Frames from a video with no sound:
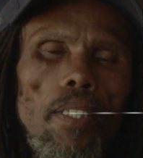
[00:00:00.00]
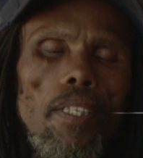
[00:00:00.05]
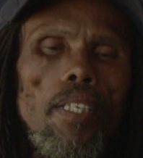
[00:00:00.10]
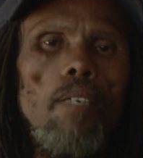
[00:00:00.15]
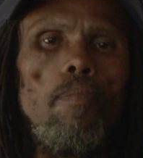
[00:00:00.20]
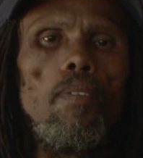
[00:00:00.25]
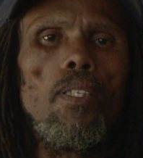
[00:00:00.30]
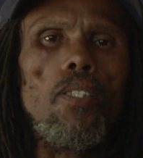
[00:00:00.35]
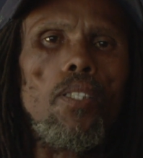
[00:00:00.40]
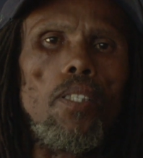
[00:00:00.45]

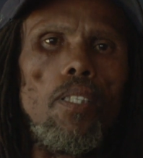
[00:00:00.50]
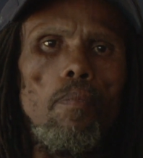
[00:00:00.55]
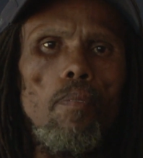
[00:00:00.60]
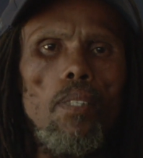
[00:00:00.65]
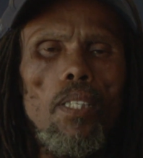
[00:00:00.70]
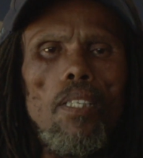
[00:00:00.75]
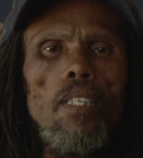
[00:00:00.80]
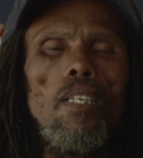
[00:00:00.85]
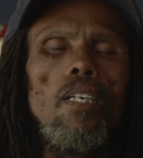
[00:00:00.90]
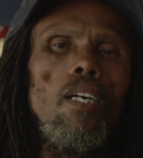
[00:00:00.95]
name is
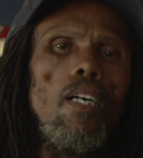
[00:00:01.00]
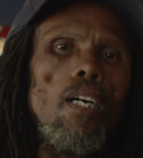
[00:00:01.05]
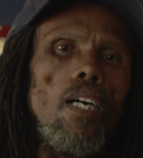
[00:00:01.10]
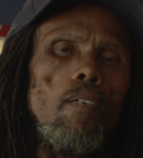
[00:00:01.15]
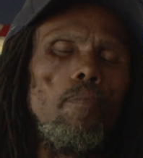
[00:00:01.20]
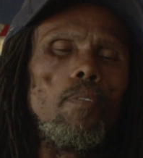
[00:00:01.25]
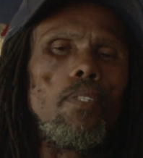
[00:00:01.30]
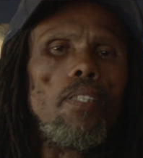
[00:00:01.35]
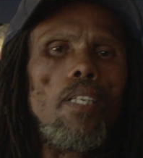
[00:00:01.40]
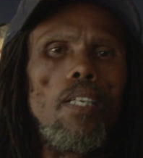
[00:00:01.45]
Jimmy.
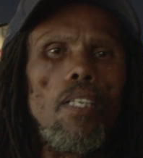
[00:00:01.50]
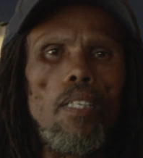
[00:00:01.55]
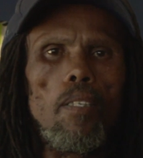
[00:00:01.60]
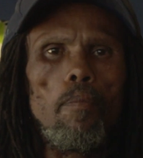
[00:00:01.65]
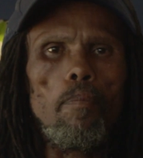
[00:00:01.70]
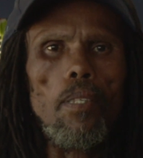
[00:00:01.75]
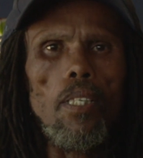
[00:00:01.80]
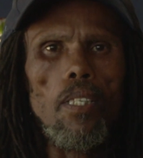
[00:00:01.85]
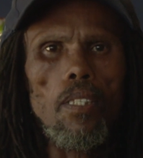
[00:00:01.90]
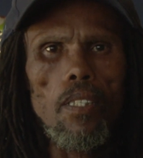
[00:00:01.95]
I'm staying in
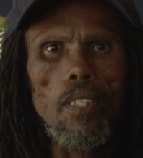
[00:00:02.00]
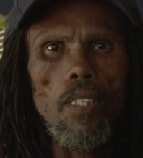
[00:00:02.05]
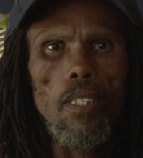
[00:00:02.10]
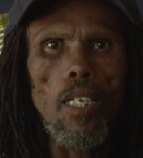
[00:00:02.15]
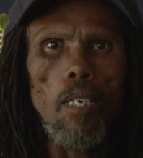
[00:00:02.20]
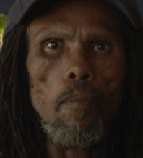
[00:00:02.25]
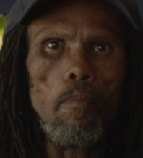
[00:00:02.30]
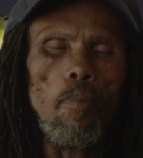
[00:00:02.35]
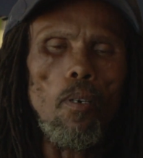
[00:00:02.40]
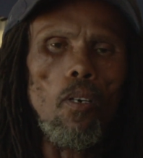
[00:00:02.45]
Pearston.
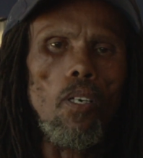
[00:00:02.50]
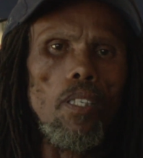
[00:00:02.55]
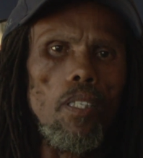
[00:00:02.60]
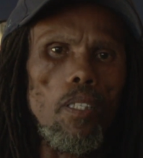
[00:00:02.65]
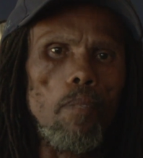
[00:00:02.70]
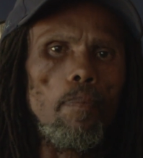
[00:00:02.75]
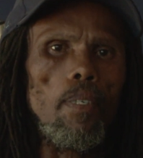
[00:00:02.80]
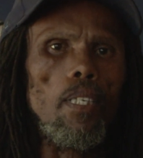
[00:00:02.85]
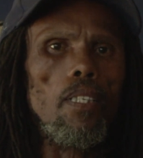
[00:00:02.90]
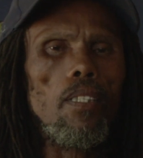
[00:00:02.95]
I'm born in
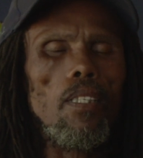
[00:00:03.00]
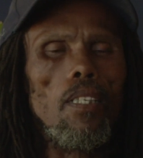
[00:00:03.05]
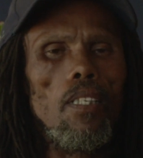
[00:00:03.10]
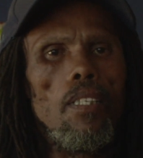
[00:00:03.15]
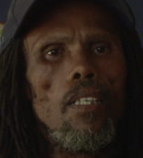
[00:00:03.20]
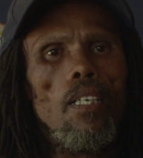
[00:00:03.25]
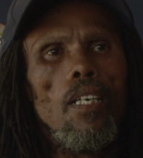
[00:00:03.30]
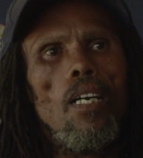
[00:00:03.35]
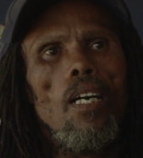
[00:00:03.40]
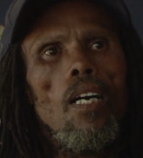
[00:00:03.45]

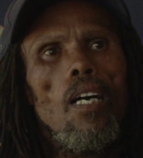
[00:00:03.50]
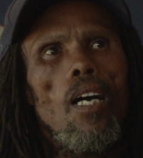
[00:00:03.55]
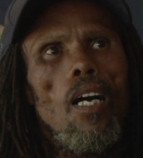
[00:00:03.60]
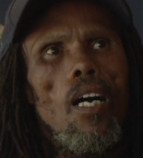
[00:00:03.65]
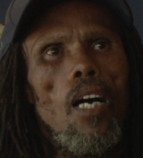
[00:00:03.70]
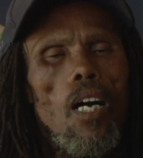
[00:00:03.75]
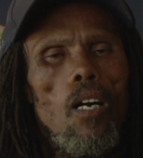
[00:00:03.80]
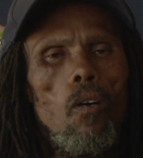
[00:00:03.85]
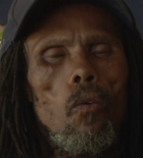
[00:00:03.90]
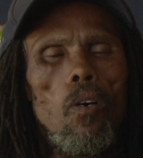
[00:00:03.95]
Pearston.
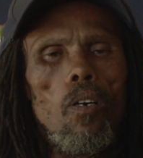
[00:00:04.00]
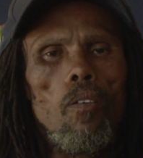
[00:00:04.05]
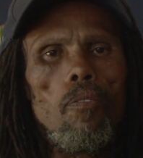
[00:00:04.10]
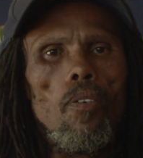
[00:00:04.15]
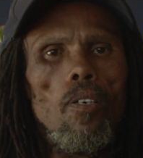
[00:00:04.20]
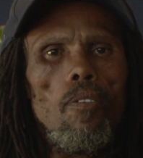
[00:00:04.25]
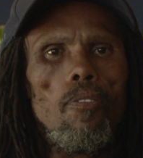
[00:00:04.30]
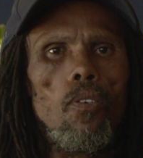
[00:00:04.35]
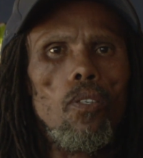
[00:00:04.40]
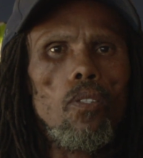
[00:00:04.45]
I work
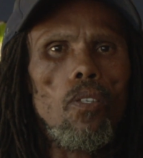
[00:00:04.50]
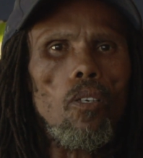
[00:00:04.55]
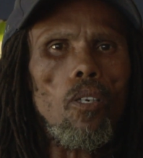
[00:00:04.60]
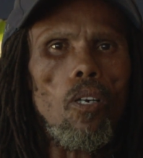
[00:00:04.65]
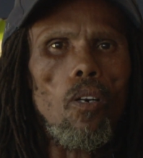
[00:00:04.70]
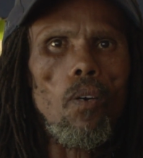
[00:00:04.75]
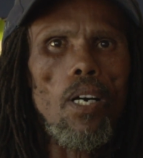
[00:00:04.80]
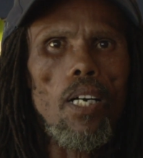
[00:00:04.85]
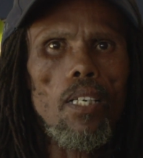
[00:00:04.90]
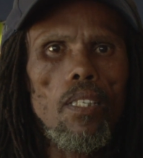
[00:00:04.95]
for food
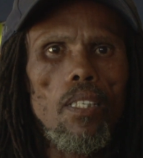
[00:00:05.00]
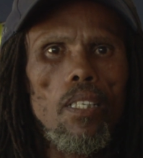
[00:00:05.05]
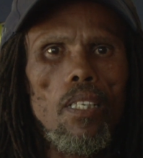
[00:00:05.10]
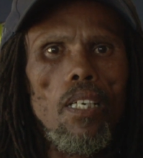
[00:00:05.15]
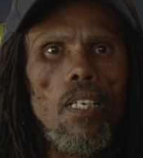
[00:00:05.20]
growers.